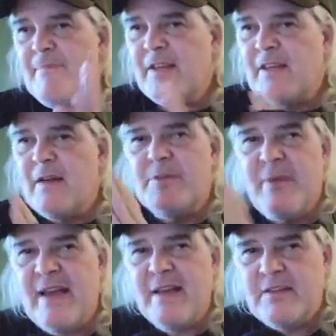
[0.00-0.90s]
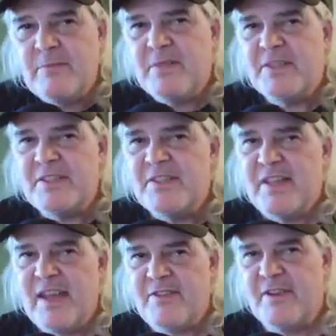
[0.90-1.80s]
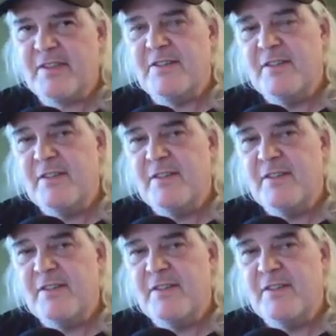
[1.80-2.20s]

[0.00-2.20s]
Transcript: comes back to business ethics.